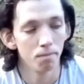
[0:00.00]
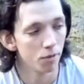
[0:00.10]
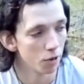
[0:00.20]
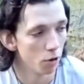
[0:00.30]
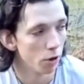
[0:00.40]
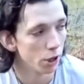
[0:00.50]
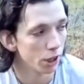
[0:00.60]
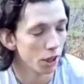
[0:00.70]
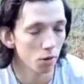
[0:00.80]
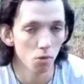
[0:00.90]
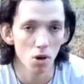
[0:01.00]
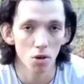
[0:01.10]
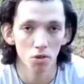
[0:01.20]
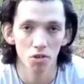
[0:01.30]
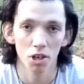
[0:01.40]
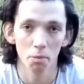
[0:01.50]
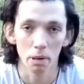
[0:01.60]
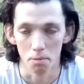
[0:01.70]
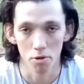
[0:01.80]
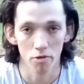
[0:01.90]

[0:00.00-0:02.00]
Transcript: So knowing that the walls need a bit more